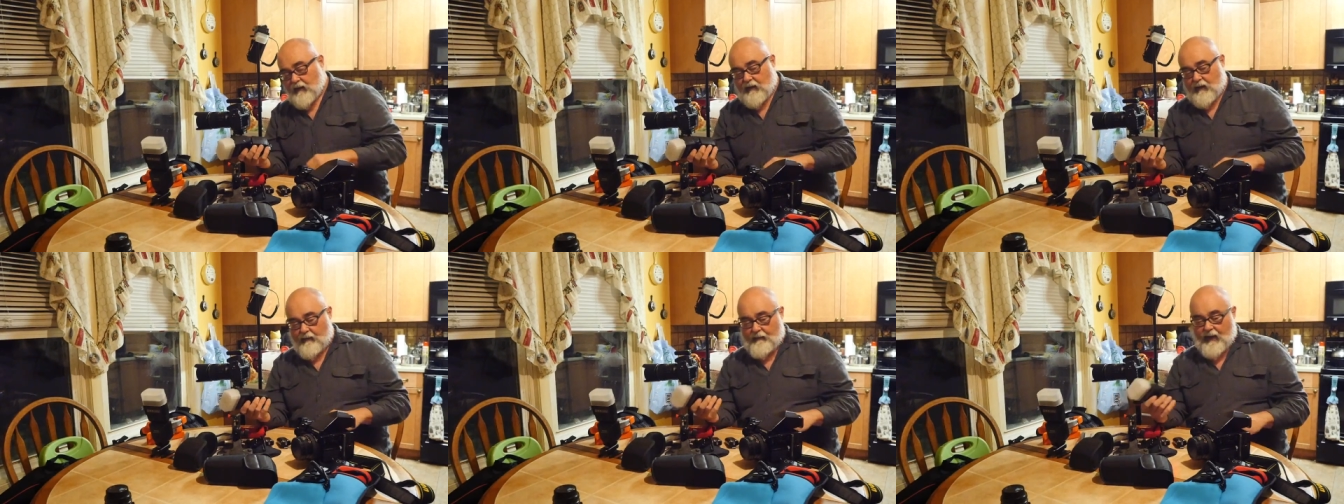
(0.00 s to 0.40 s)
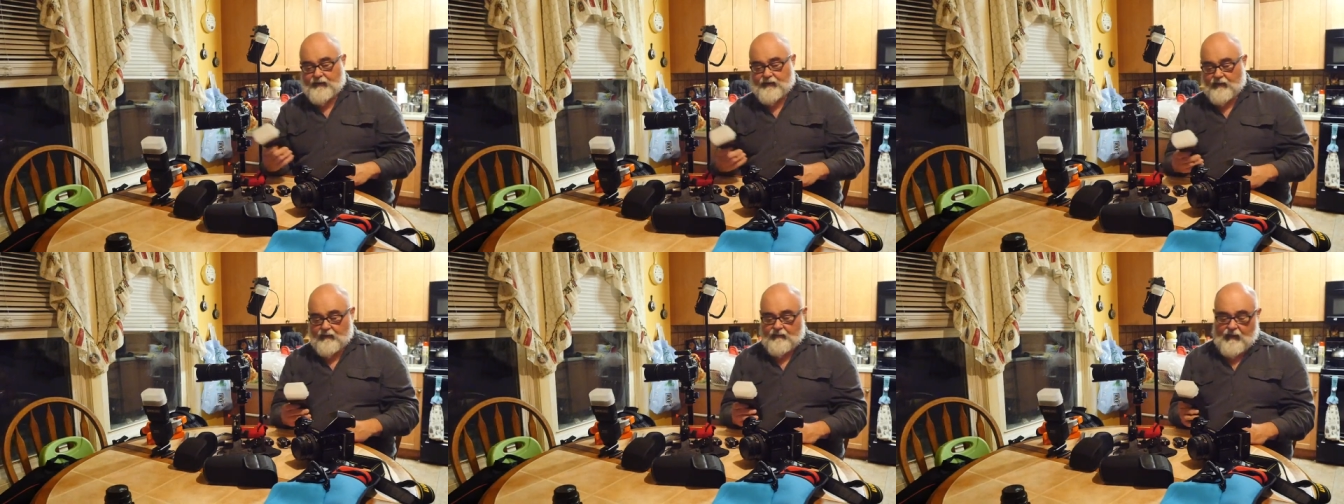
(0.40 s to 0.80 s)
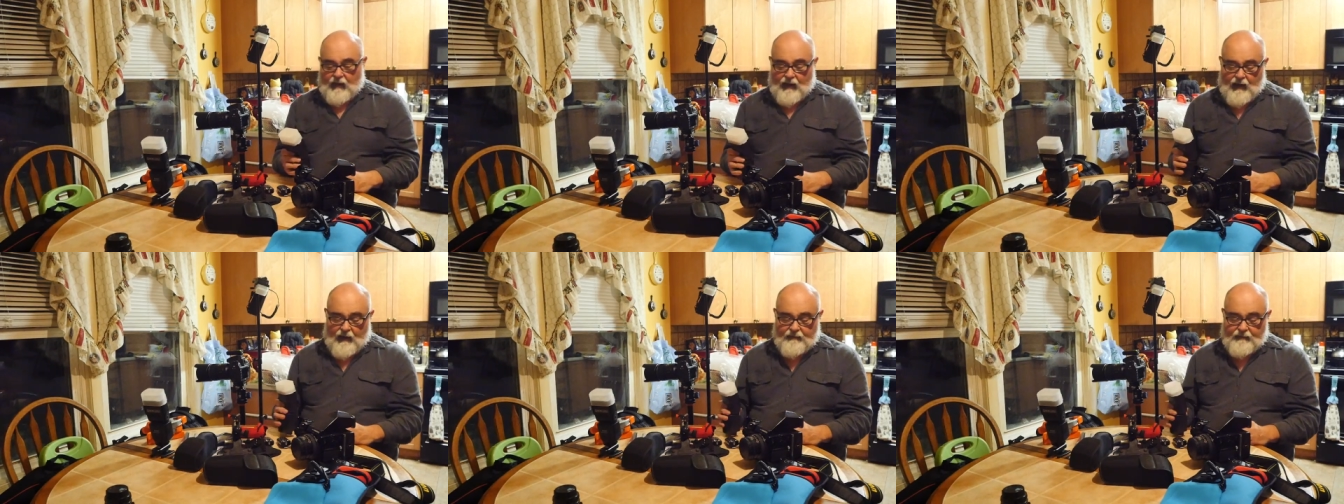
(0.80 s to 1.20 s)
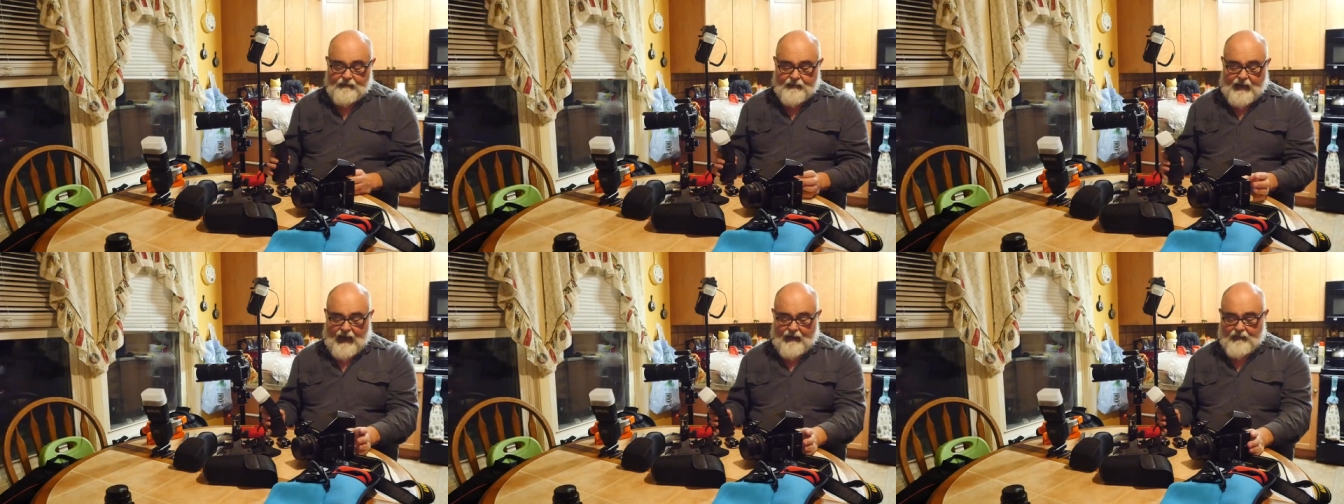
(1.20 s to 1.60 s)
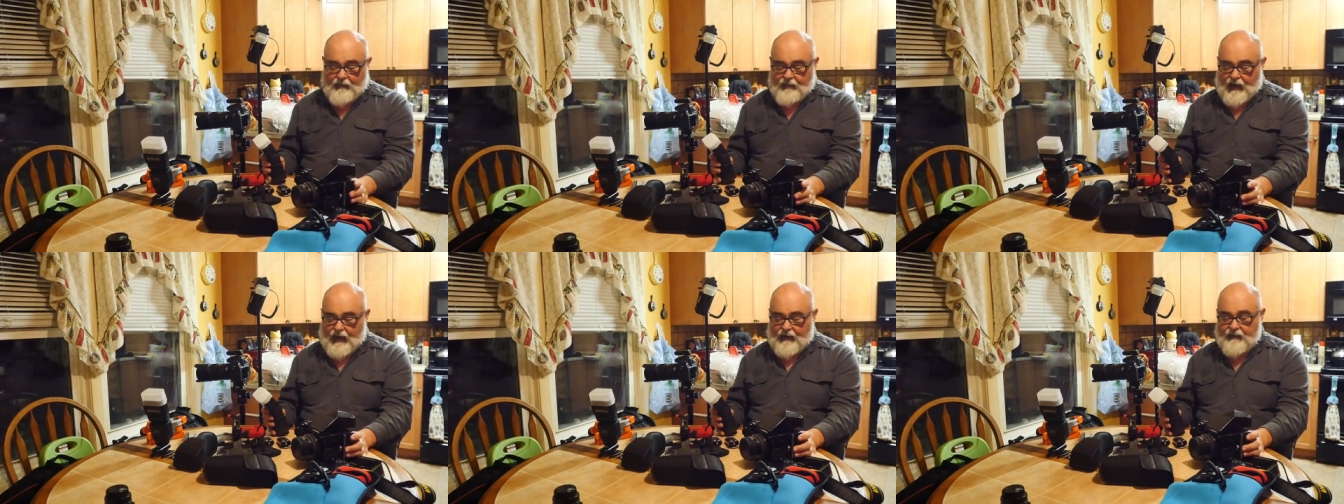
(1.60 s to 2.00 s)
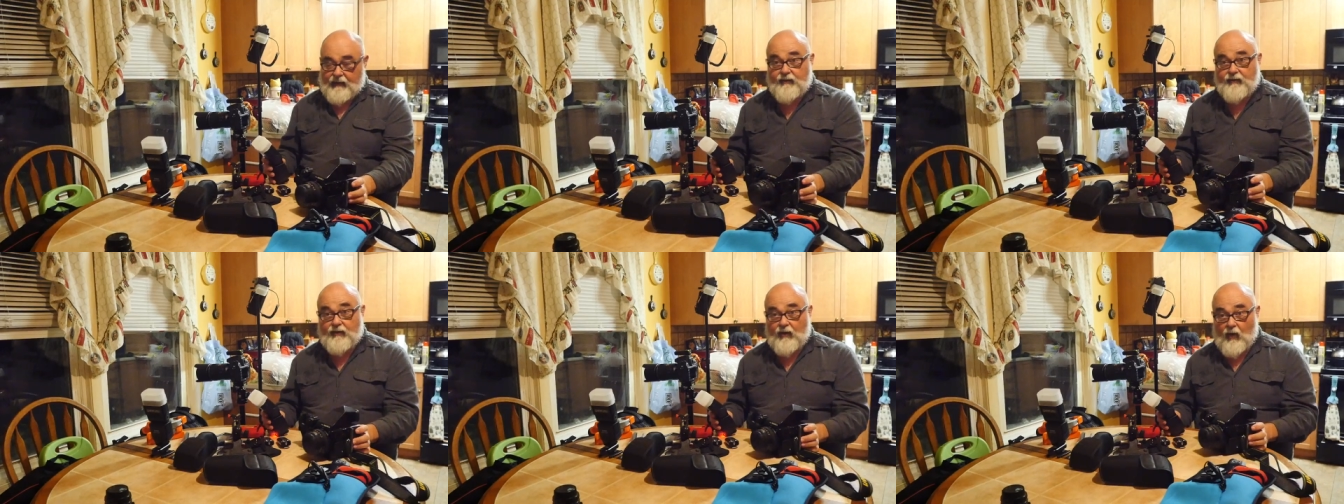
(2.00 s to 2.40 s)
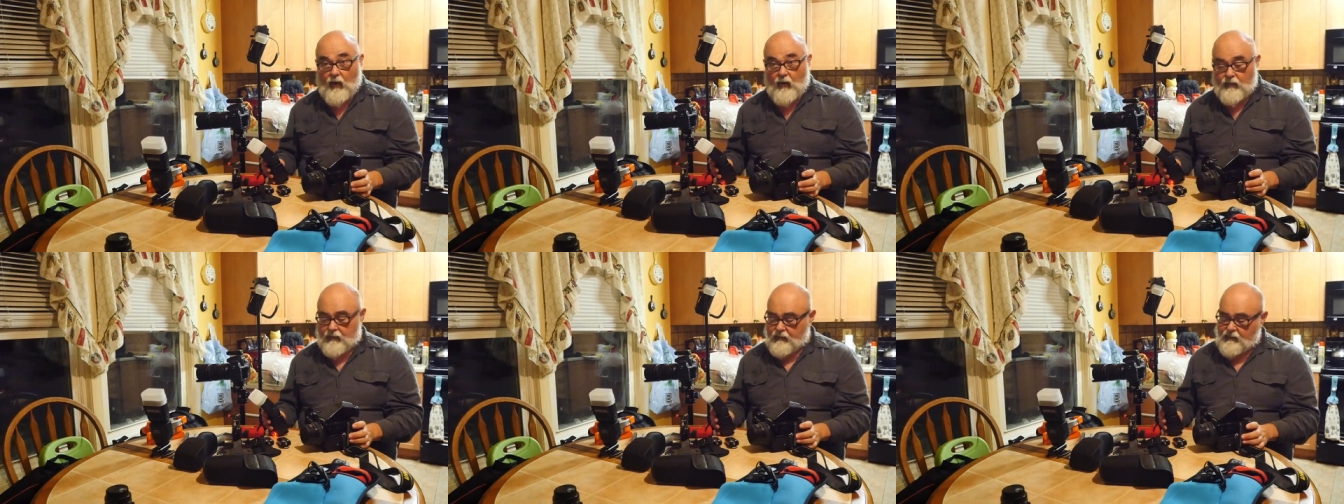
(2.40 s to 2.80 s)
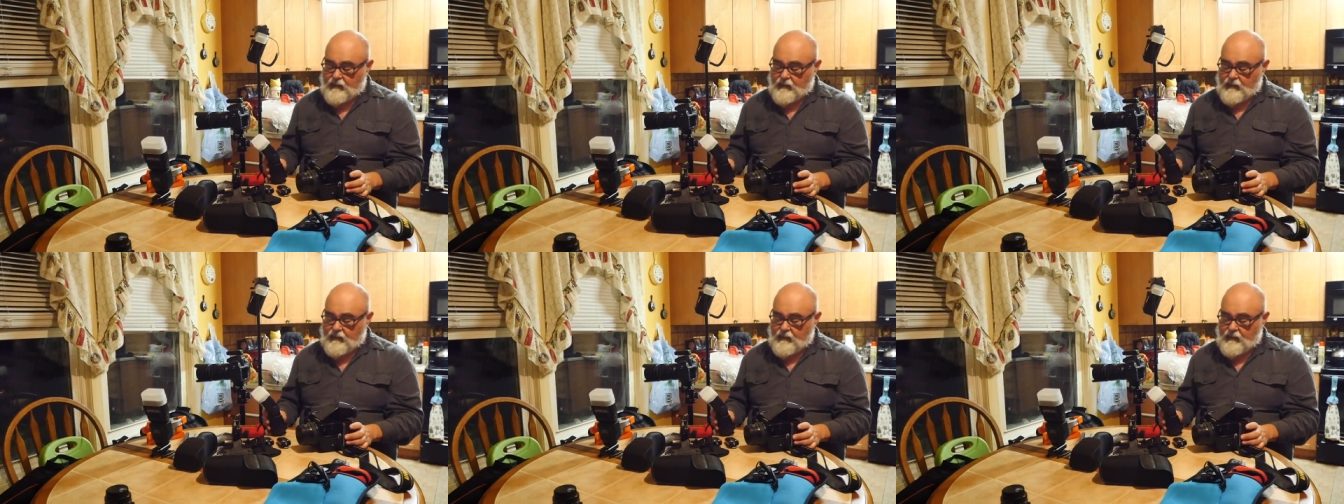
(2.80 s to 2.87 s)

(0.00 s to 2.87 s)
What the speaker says: major camera brand, here's an old